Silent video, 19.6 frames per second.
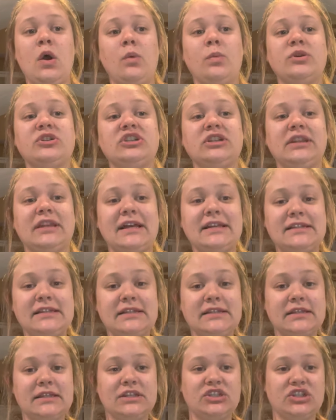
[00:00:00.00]
which
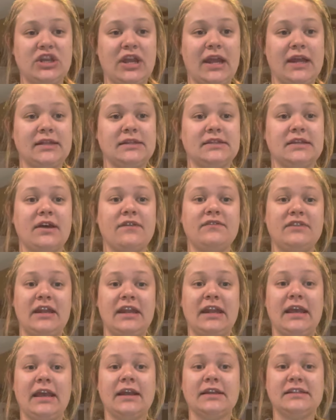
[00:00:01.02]
lessens the chance of
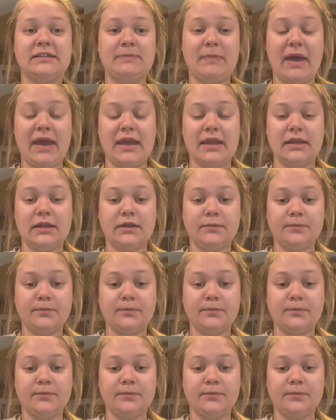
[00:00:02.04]
needing a spade.